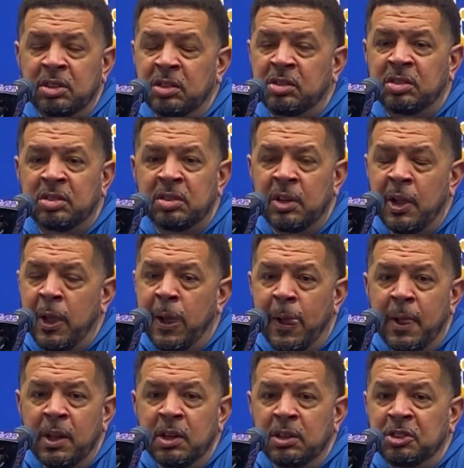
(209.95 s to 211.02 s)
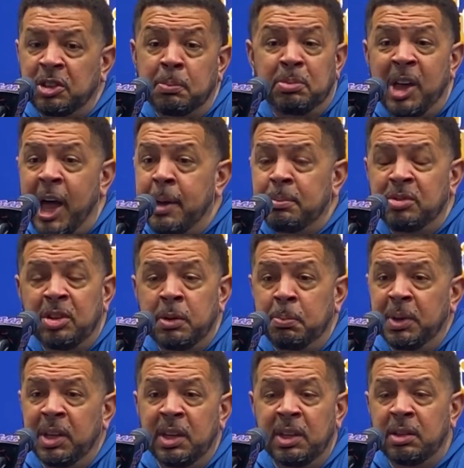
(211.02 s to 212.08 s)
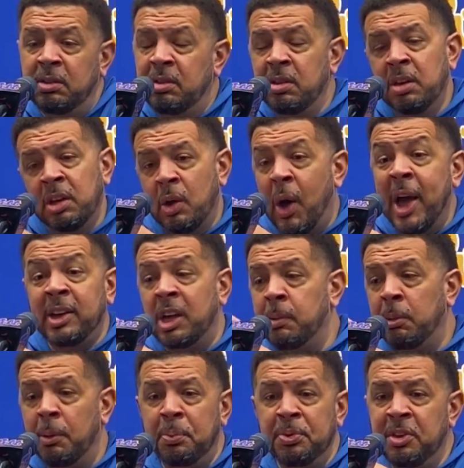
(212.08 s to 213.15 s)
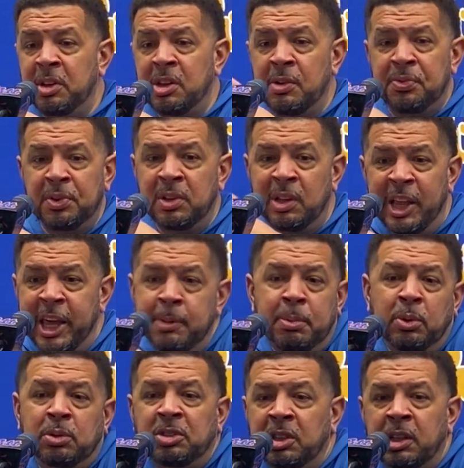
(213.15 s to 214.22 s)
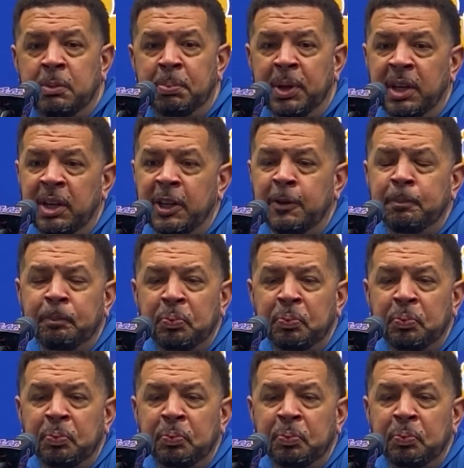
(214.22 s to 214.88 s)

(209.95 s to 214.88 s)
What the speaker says: It's sometimes it'd be, you know, I come up with the different labels. It could be,